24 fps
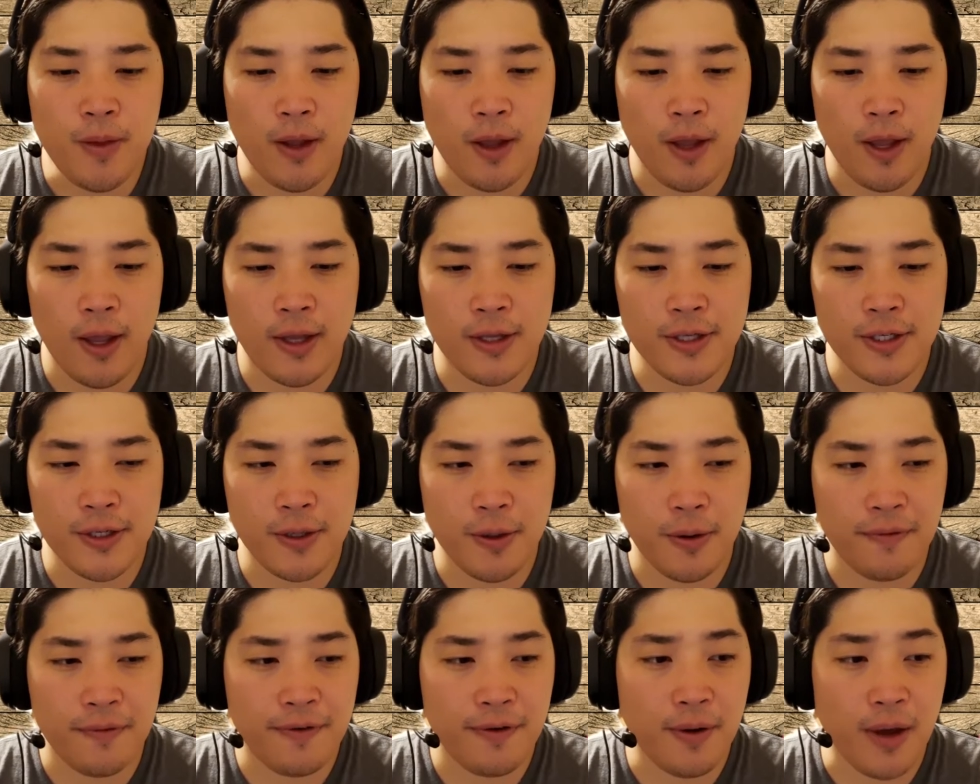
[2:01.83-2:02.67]
And
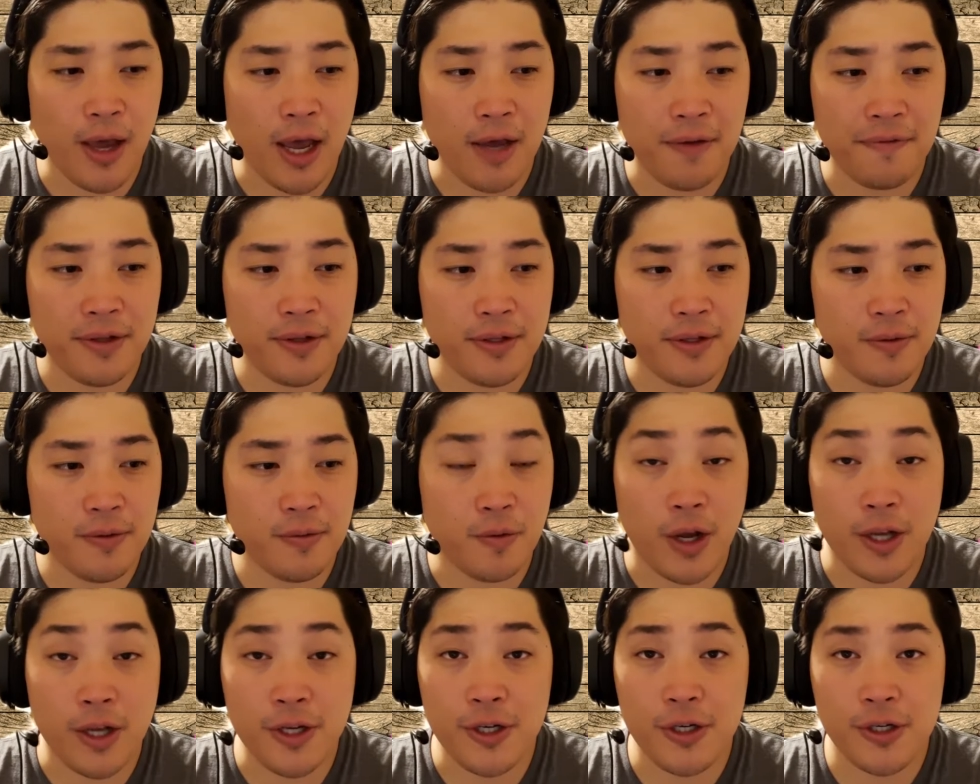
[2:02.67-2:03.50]
so if you
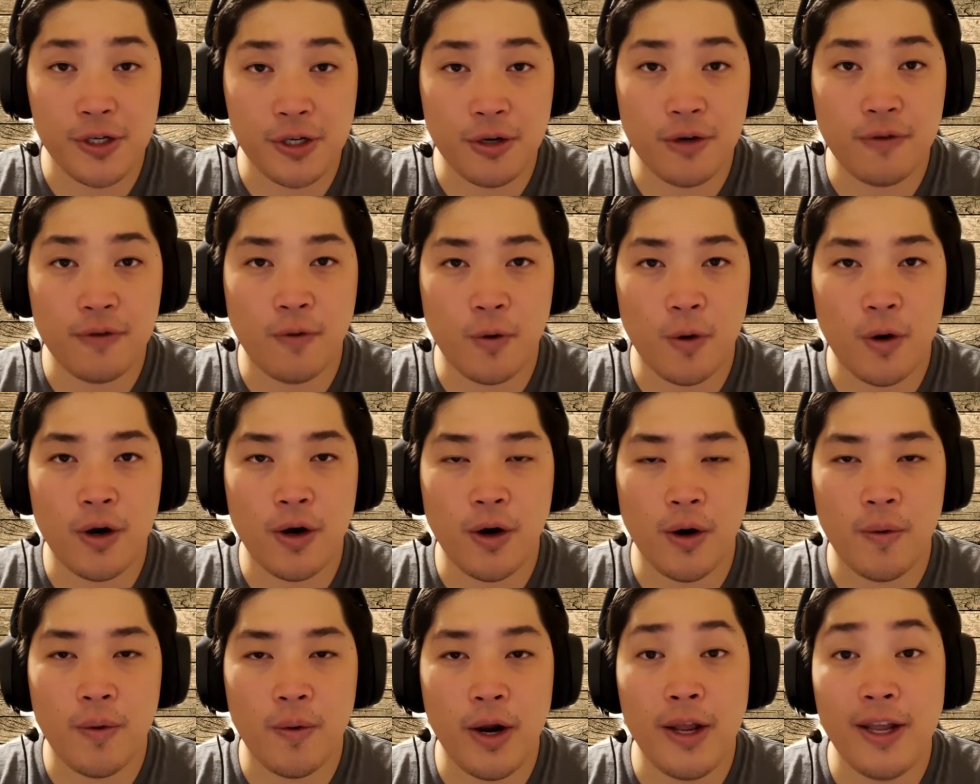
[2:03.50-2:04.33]
haven't registered for it
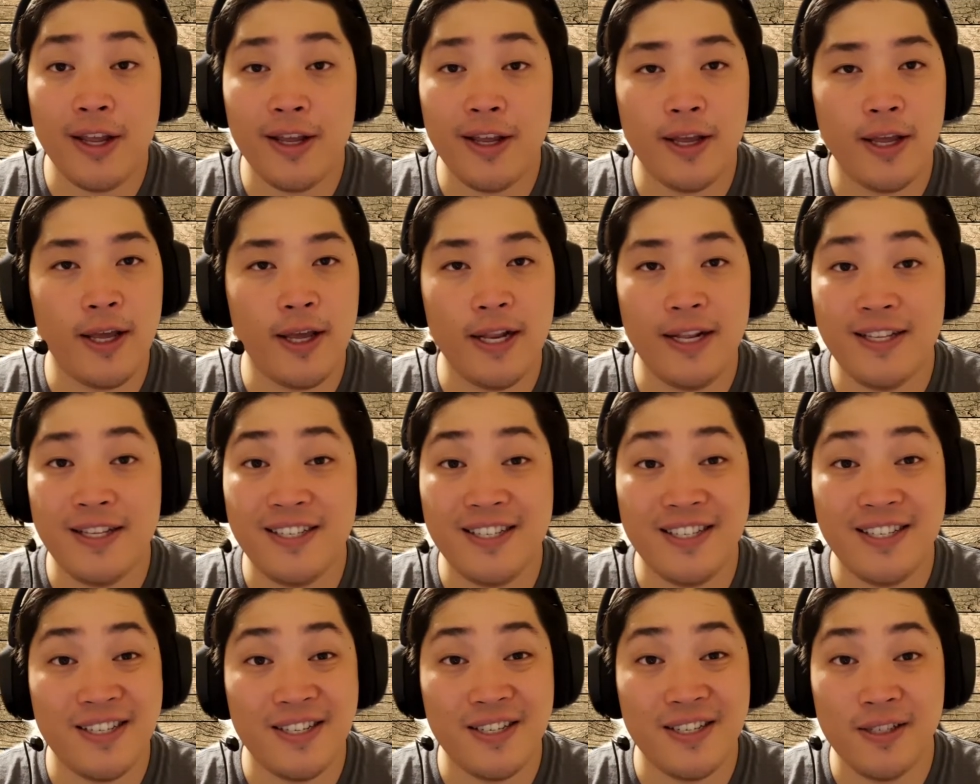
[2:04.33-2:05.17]
already, it's
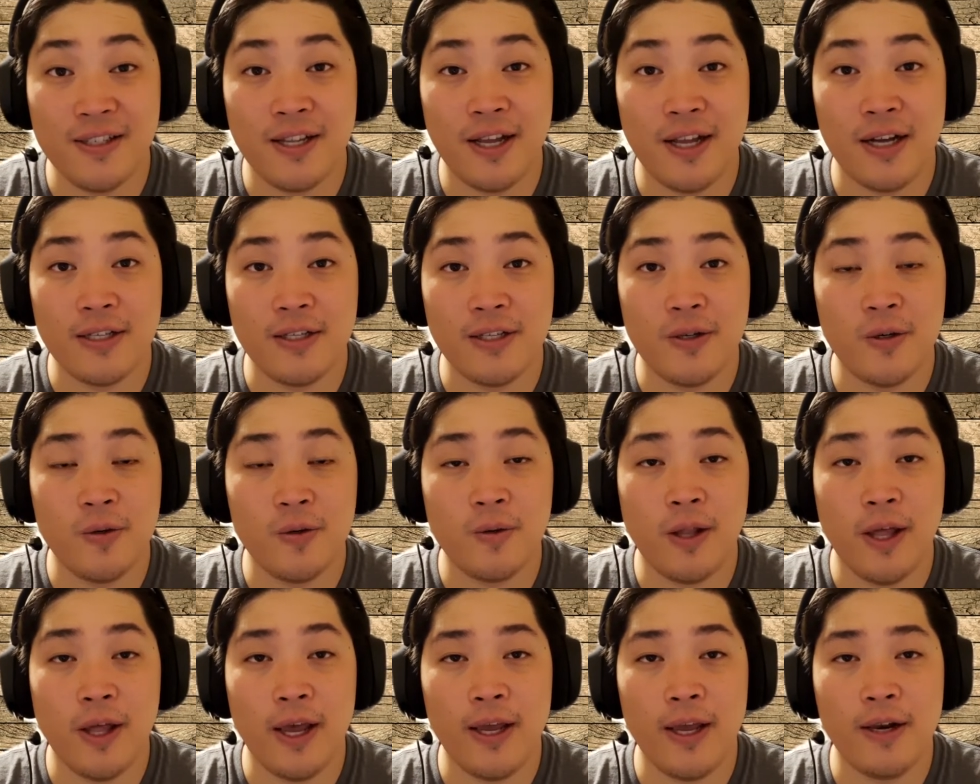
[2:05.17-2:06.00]
still not too
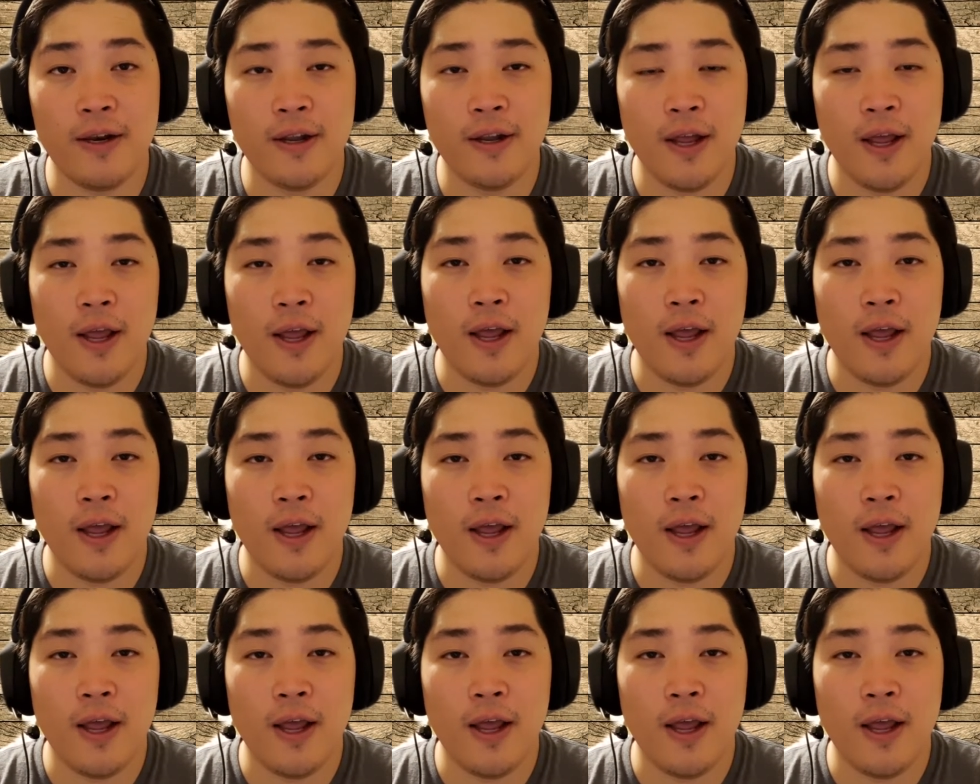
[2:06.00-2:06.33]
late.